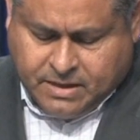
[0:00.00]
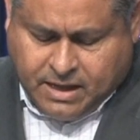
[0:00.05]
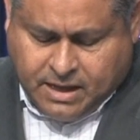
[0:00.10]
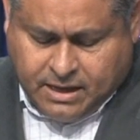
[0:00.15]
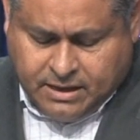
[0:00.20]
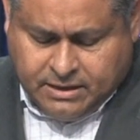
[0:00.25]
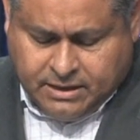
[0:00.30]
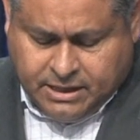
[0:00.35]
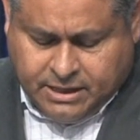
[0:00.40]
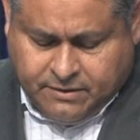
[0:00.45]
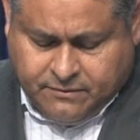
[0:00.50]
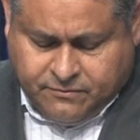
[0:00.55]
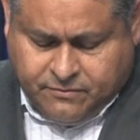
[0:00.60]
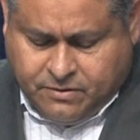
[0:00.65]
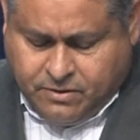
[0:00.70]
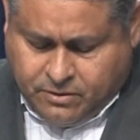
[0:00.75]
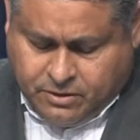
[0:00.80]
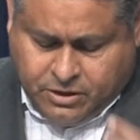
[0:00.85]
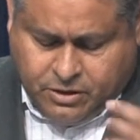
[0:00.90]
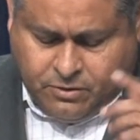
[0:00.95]
I leave
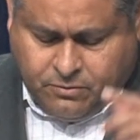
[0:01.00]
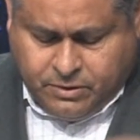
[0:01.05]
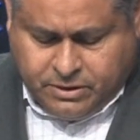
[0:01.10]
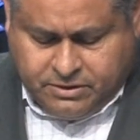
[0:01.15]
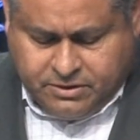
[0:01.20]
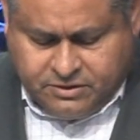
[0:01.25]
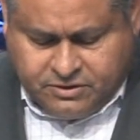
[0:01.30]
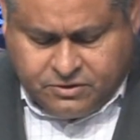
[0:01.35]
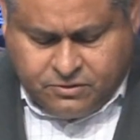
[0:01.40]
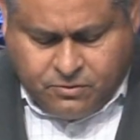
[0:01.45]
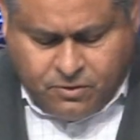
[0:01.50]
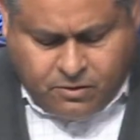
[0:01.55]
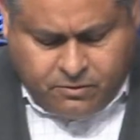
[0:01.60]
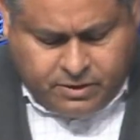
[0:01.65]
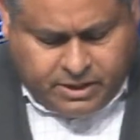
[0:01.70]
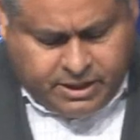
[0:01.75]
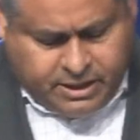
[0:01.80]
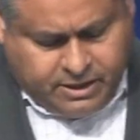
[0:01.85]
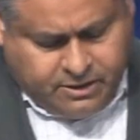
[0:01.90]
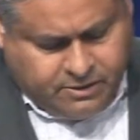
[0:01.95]
you with this quote
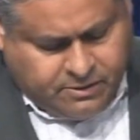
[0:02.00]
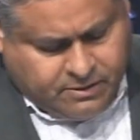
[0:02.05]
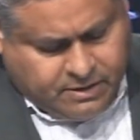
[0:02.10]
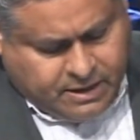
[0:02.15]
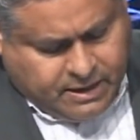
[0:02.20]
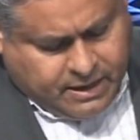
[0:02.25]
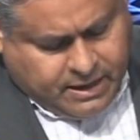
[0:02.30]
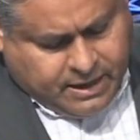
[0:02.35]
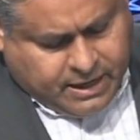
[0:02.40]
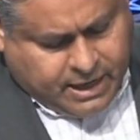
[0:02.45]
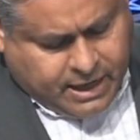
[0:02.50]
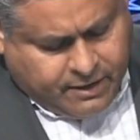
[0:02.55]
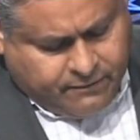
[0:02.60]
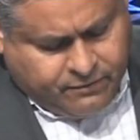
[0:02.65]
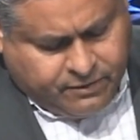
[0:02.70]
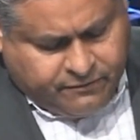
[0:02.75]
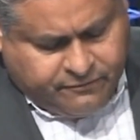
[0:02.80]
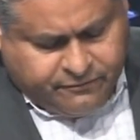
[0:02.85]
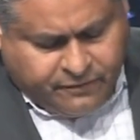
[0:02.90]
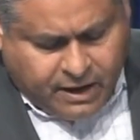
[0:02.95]
here.
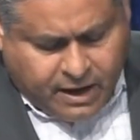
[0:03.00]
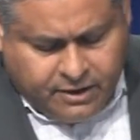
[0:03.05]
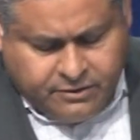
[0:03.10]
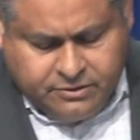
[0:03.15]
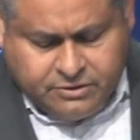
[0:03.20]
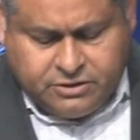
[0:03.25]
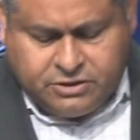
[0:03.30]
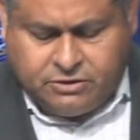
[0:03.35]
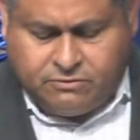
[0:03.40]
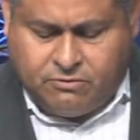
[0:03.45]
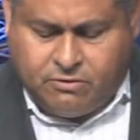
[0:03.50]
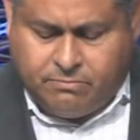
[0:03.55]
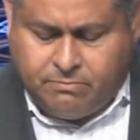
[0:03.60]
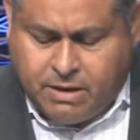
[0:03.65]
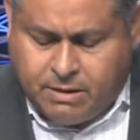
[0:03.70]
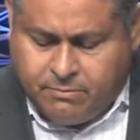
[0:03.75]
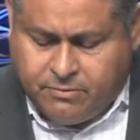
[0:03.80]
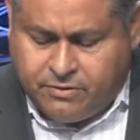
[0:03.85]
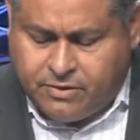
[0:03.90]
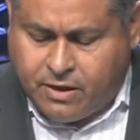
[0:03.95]
Every father should
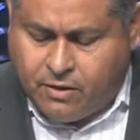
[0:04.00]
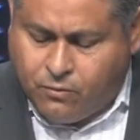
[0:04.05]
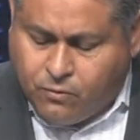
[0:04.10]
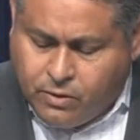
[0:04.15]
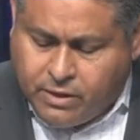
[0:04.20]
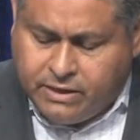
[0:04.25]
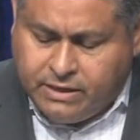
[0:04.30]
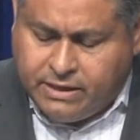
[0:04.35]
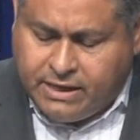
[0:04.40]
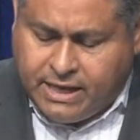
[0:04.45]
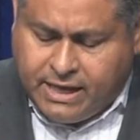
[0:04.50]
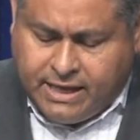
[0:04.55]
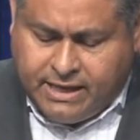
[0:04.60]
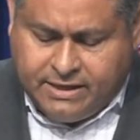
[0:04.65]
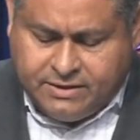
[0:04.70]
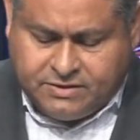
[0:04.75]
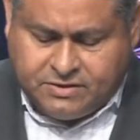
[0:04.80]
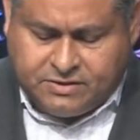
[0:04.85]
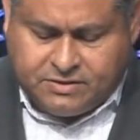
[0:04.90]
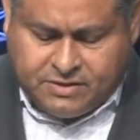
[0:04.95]
remember that one day
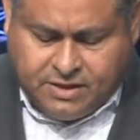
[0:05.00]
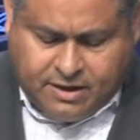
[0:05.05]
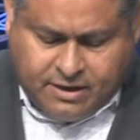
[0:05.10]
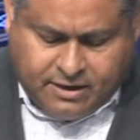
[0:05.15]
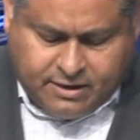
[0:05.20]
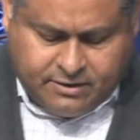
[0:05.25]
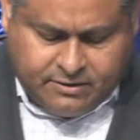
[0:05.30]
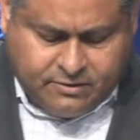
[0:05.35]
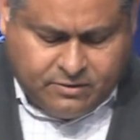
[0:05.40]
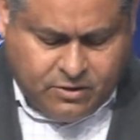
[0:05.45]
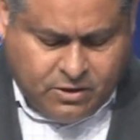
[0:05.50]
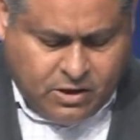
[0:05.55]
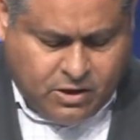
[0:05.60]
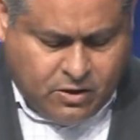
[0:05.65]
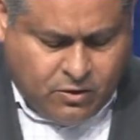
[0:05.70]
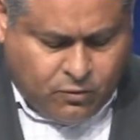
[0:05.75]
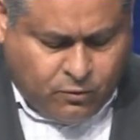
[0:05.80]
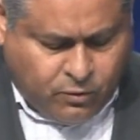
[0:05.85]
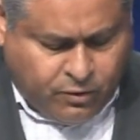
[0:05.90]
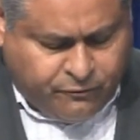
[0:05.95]
his son
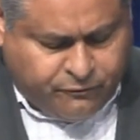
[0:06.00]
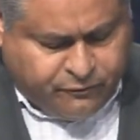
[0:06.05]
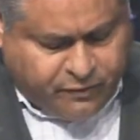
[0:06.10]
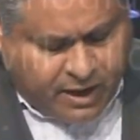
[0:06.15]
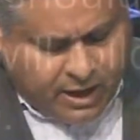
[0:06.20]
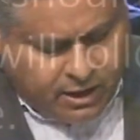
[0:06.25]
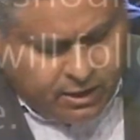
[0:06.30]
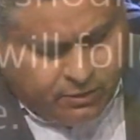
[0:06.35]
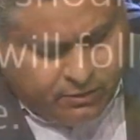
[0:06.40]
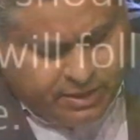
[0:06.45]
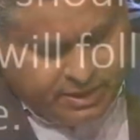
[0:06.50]
will follow